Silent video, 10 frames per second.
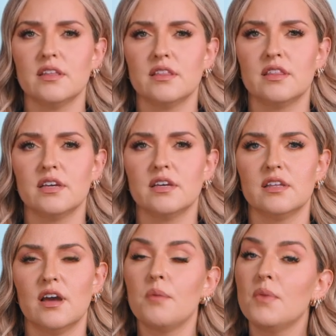
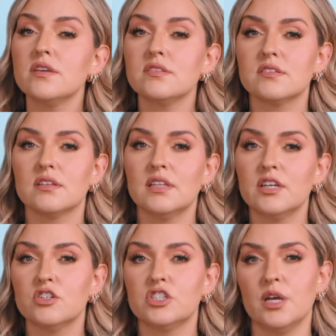the Hamas
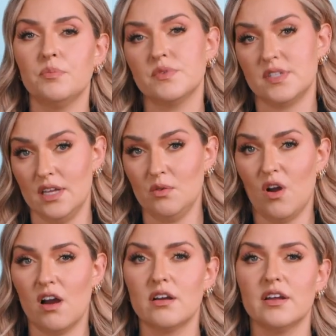leadership,
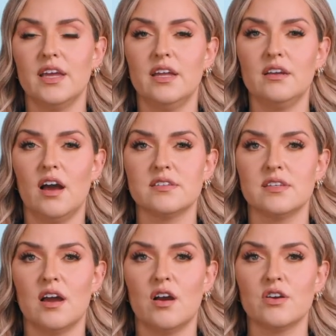Sinwar, in
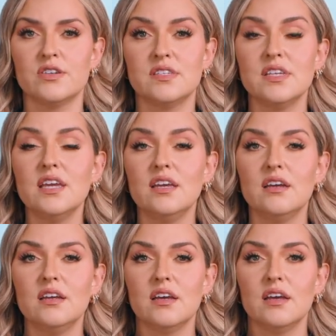Gaza, are
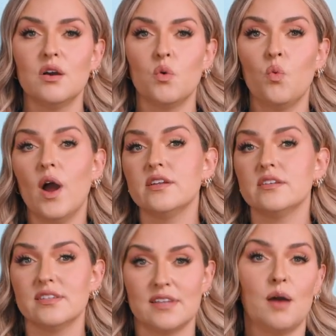seeing what
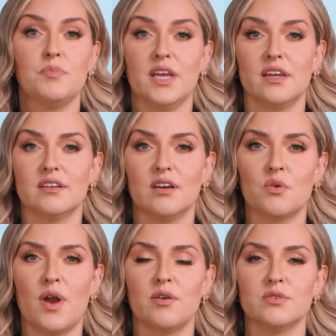is happening
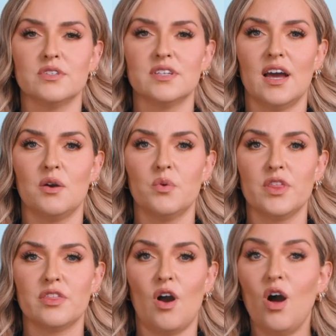around
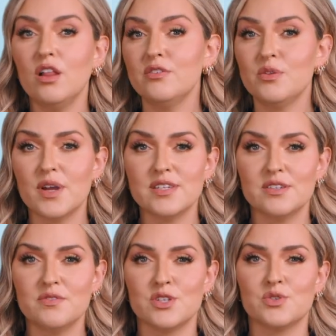with all of the rest
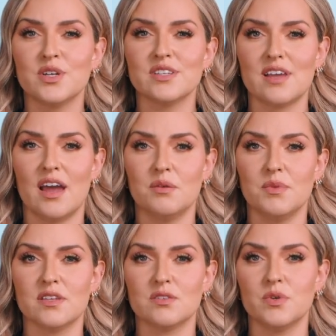of Israel's
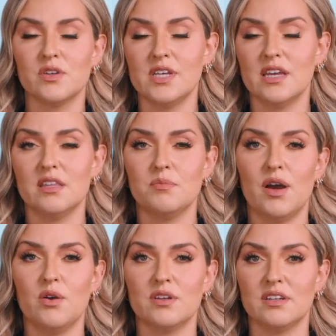enemies. We are taking them
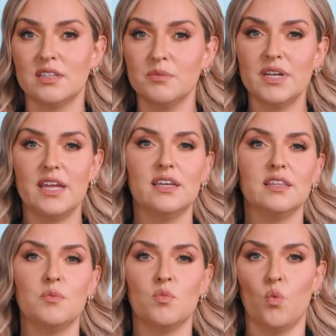out and eliminating
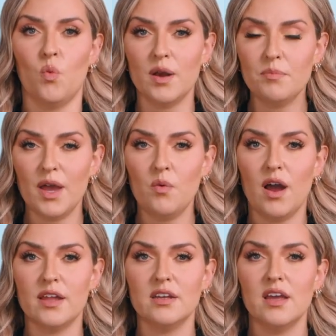them one by
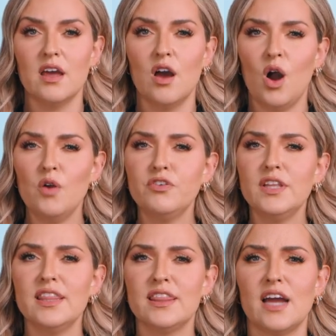one.
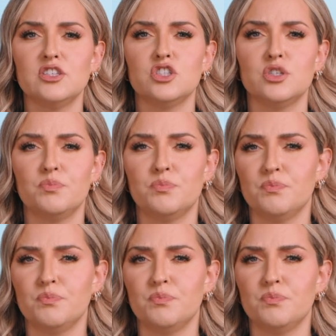Hopefully that should